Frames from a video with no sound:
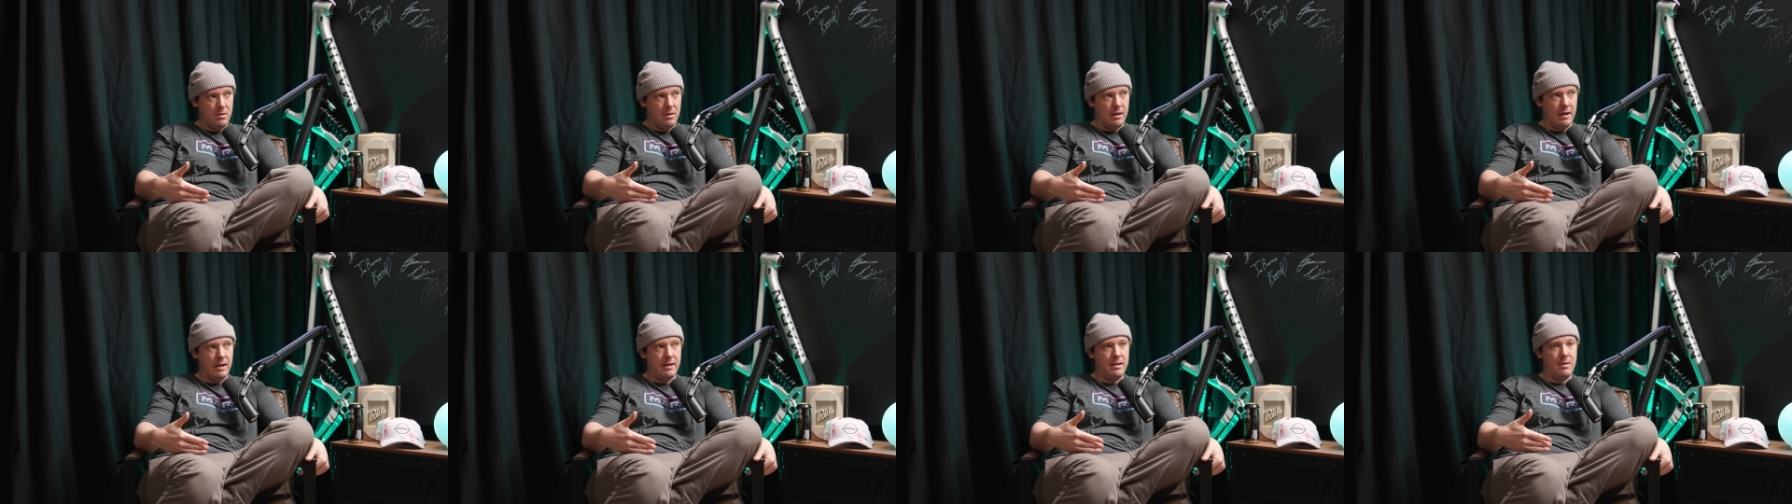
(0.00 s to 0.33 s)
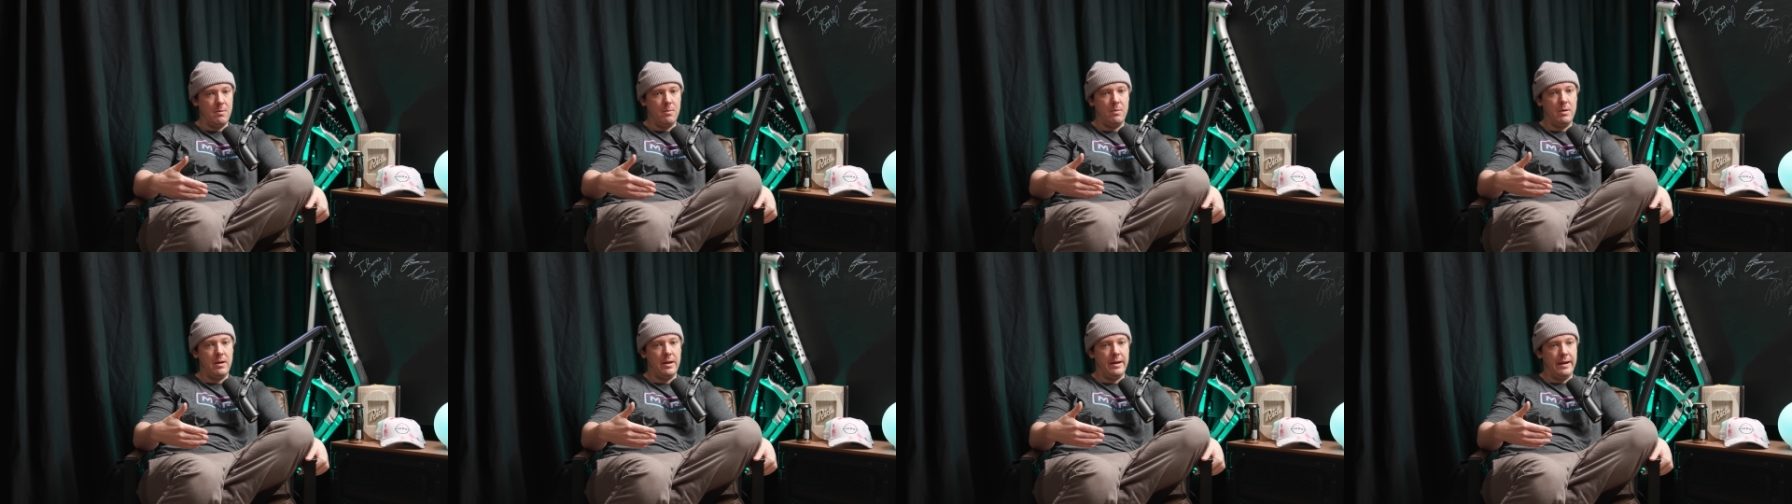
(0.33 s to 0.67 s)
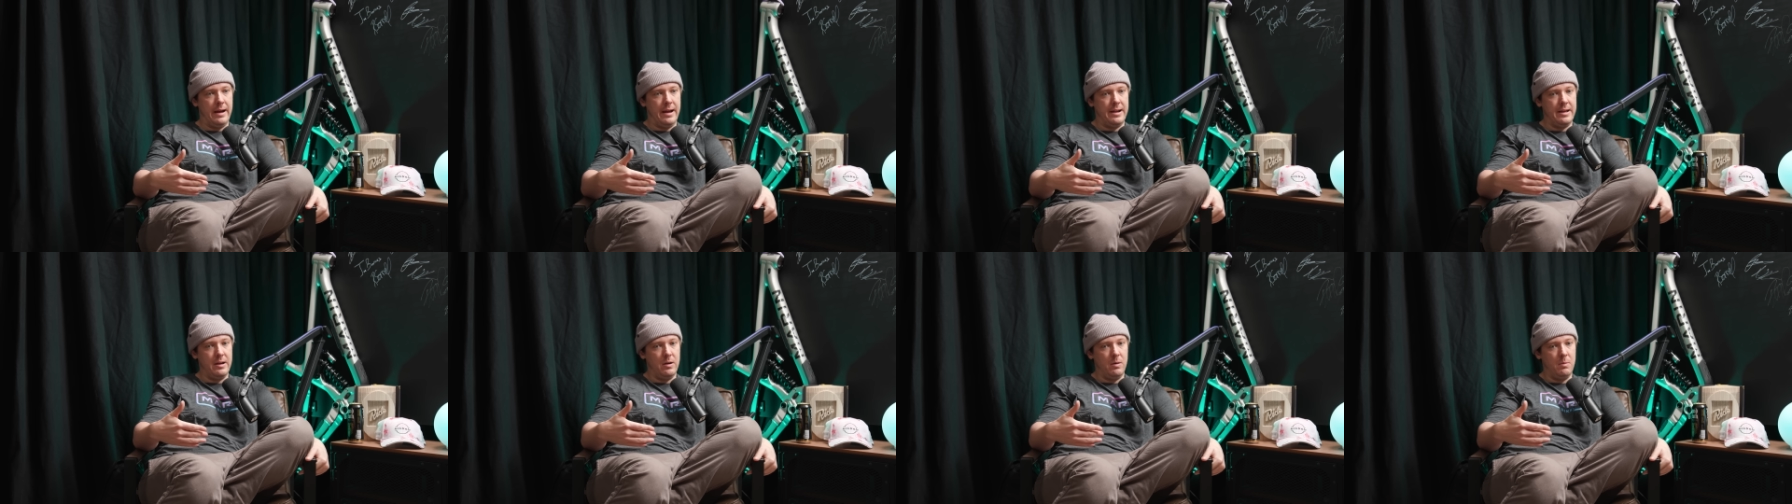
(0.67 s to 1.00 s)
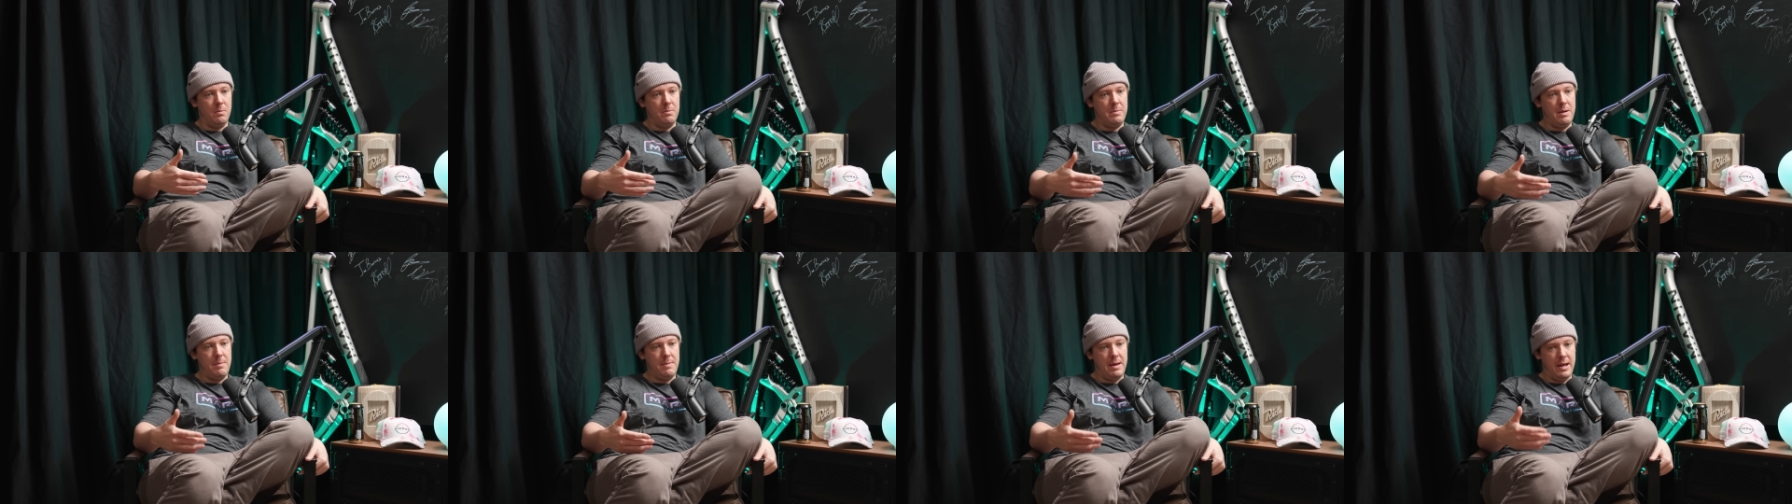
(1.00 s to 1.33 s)
and it'll
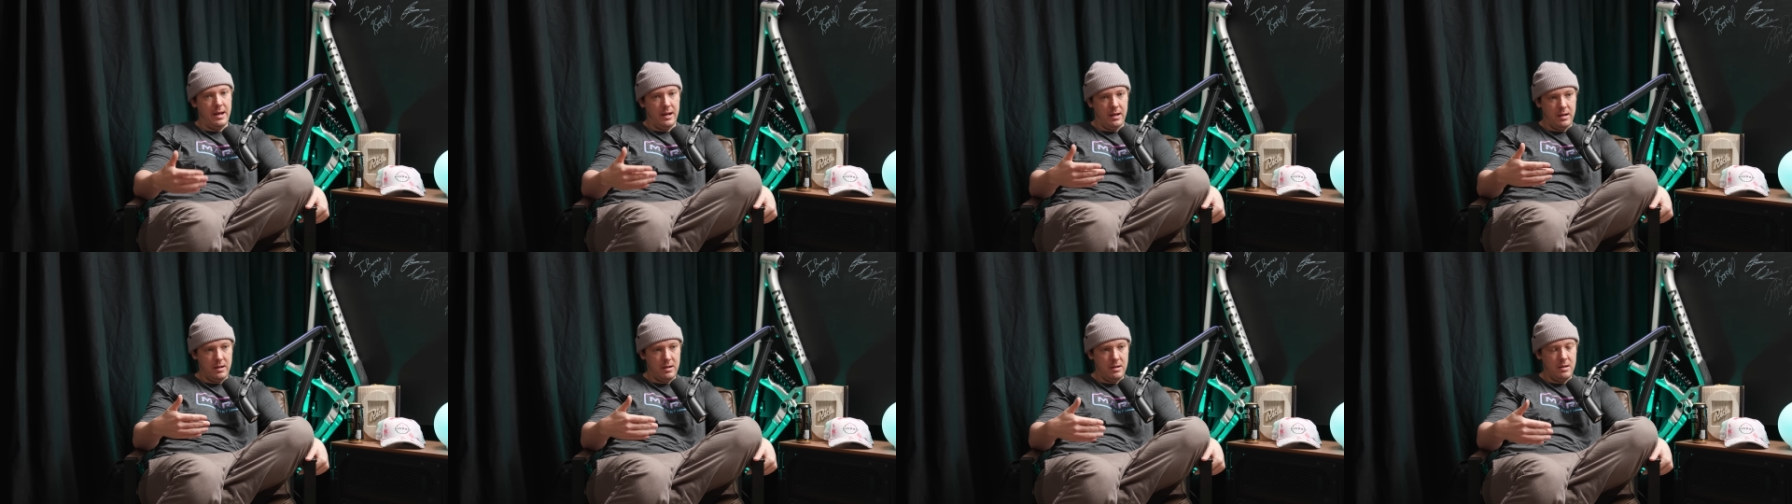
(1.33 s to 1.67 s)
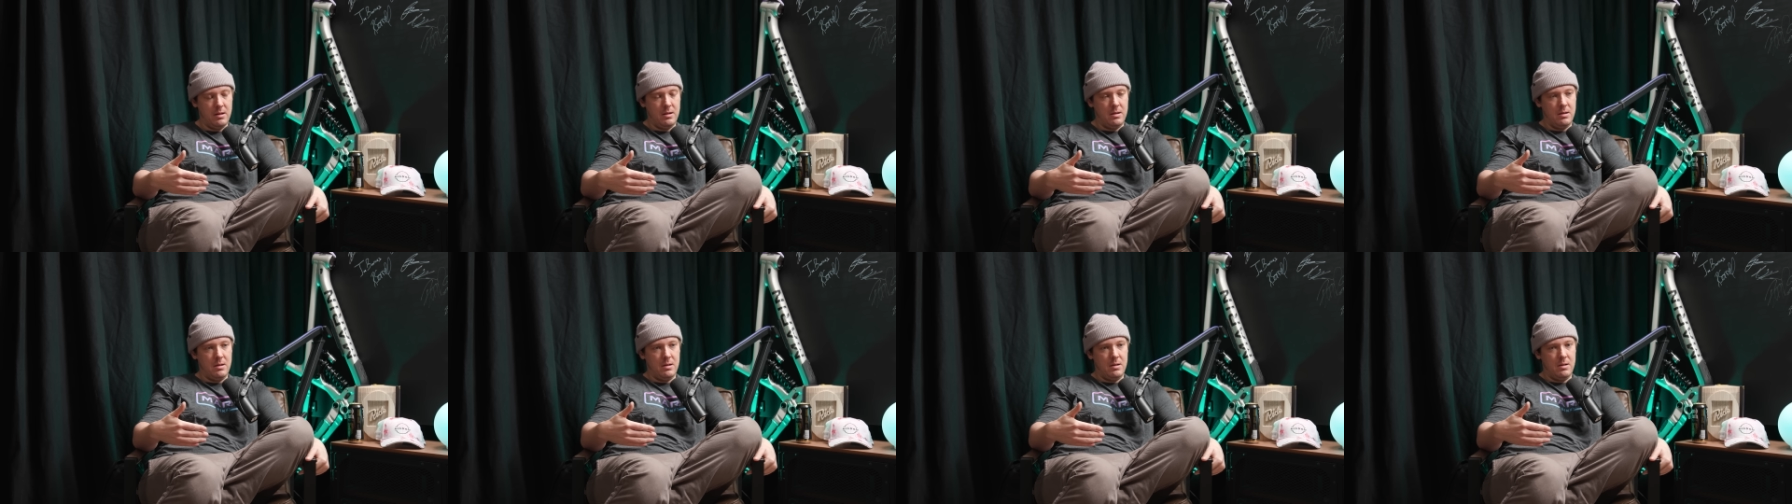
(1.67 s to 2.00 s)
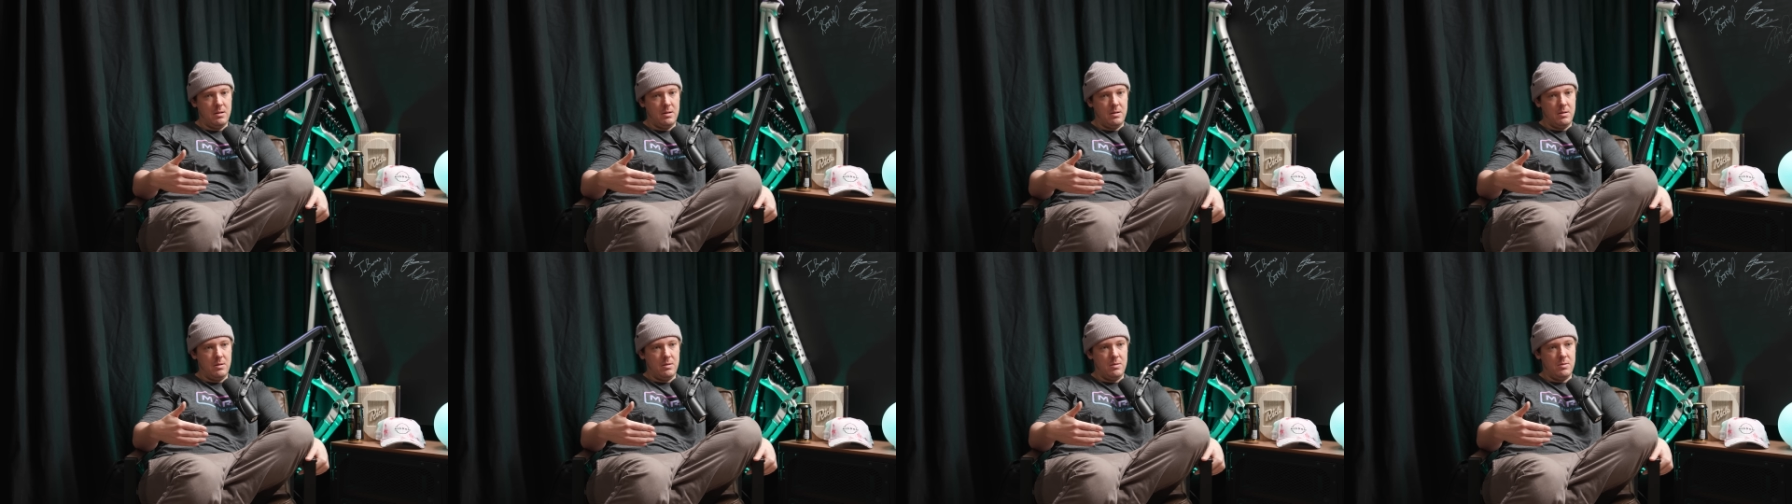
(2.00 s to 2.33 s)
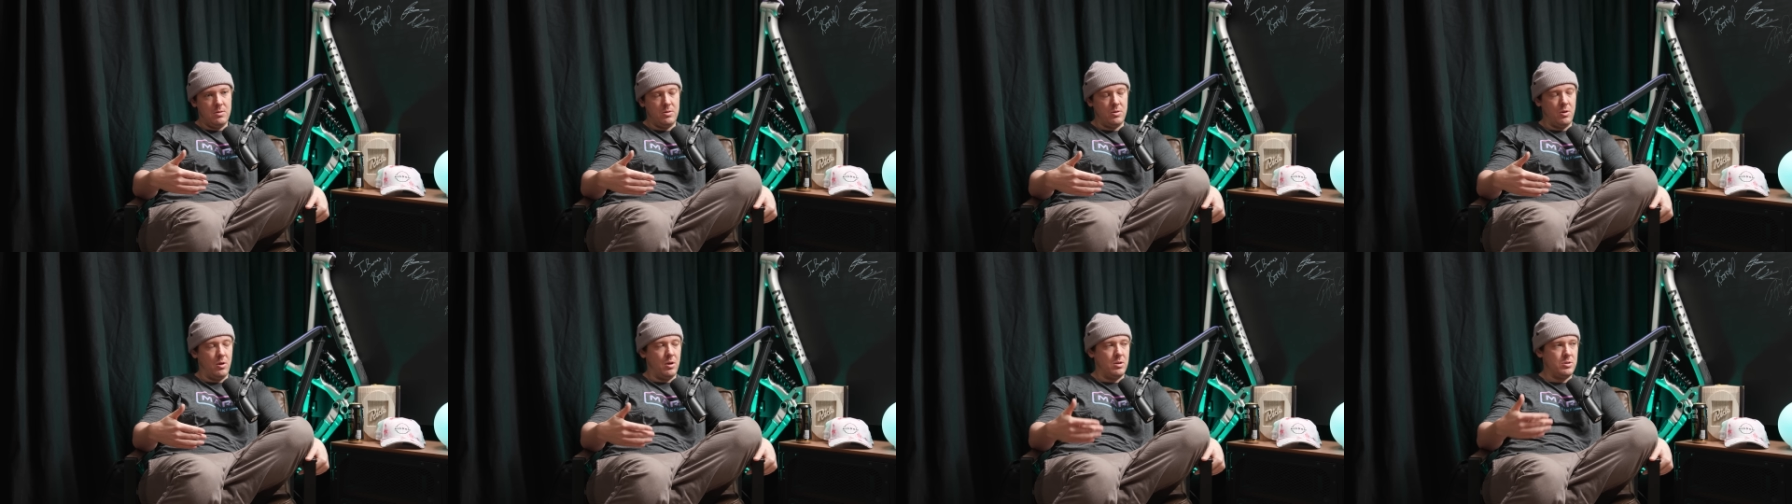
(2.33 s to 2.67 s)
mimic
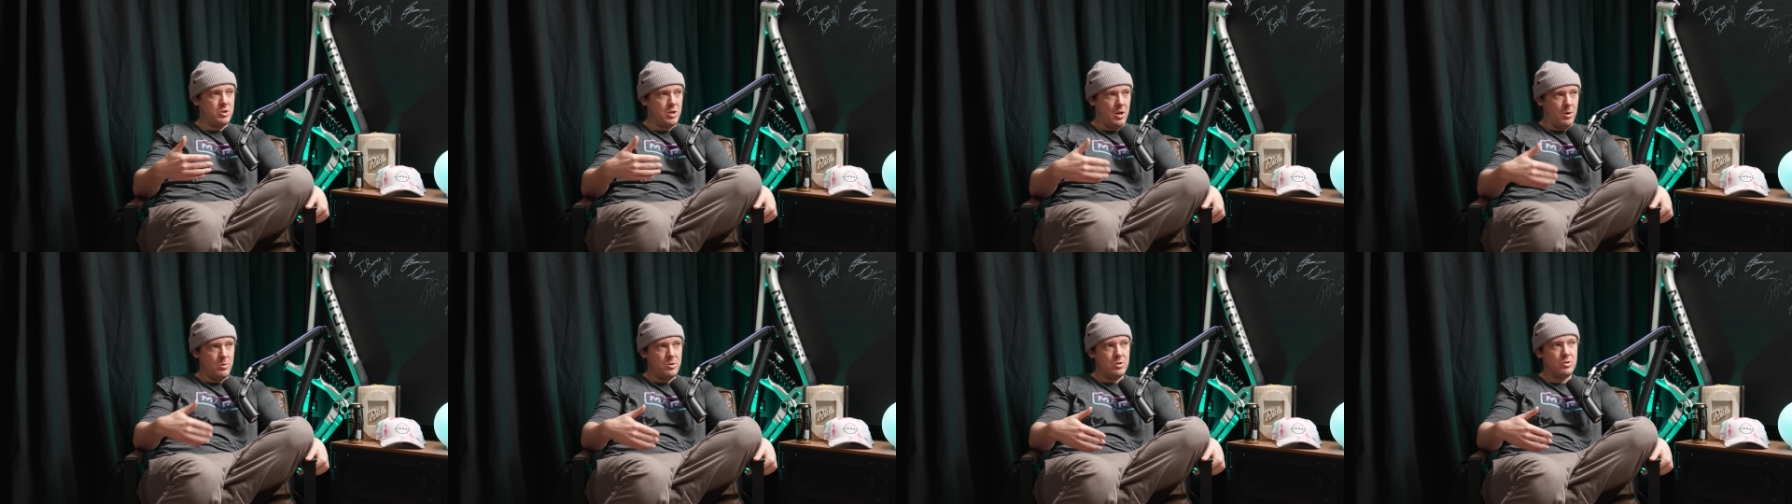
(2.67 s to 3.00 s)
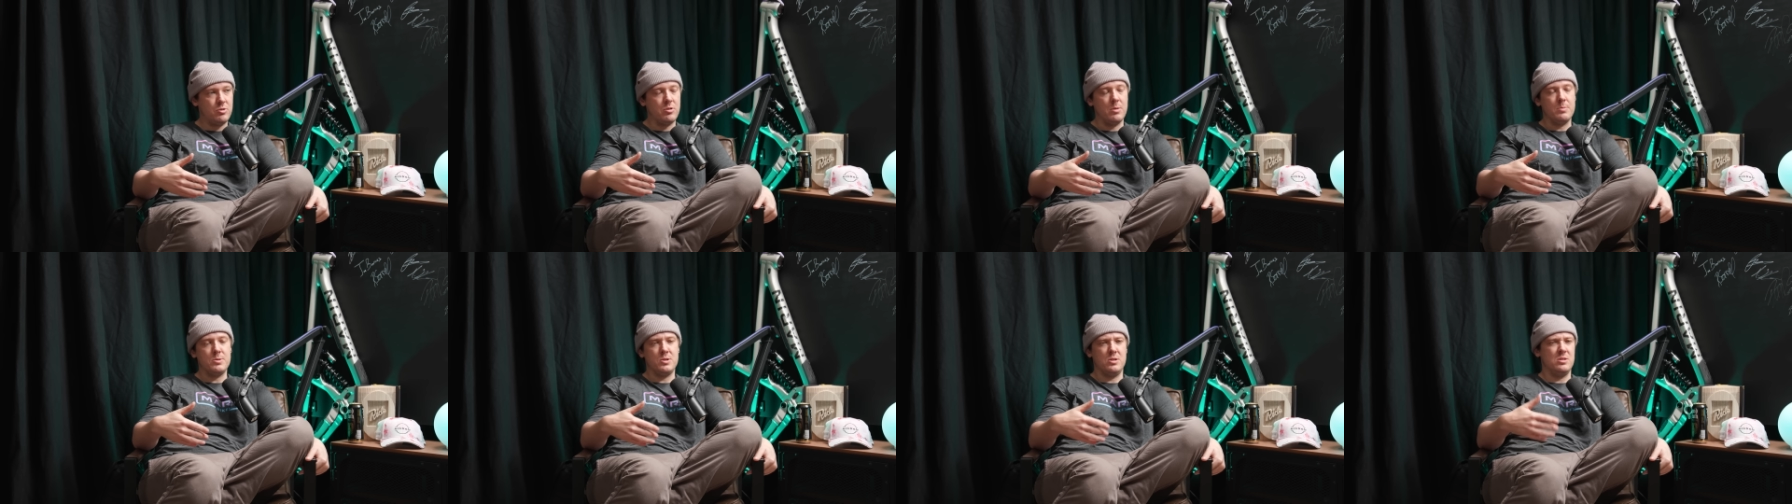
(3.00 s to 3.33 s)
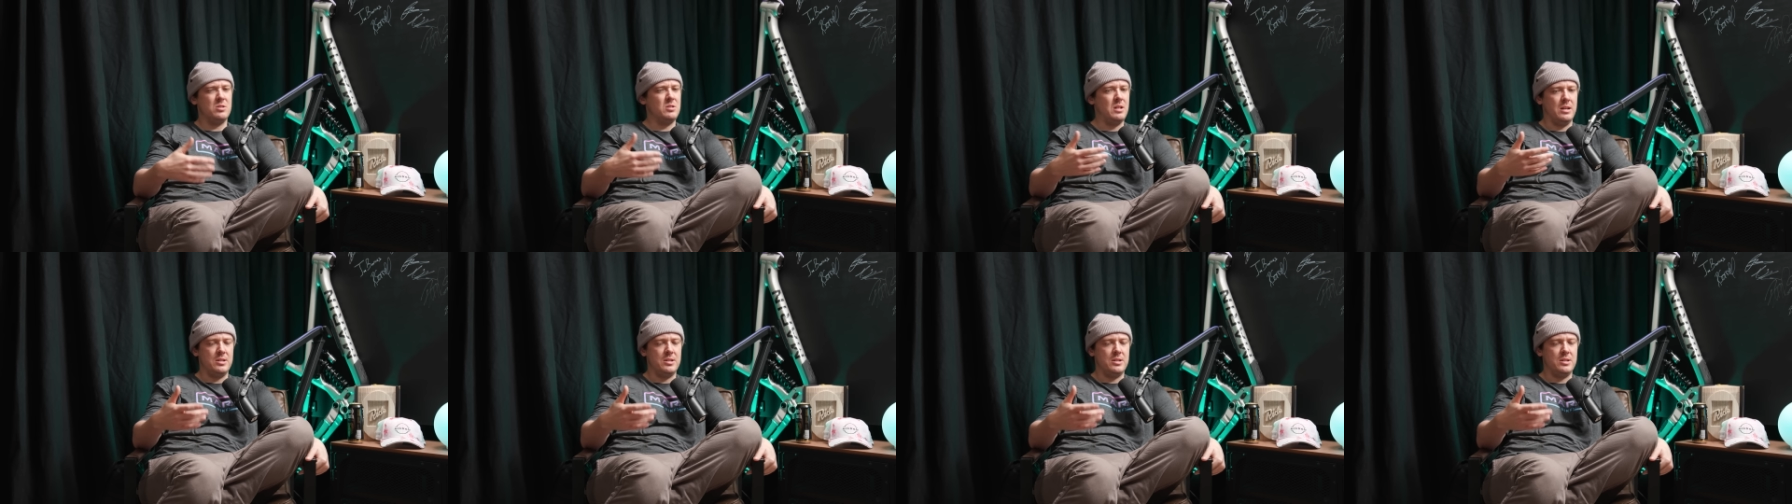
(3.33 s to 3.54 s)
certain show descriptions.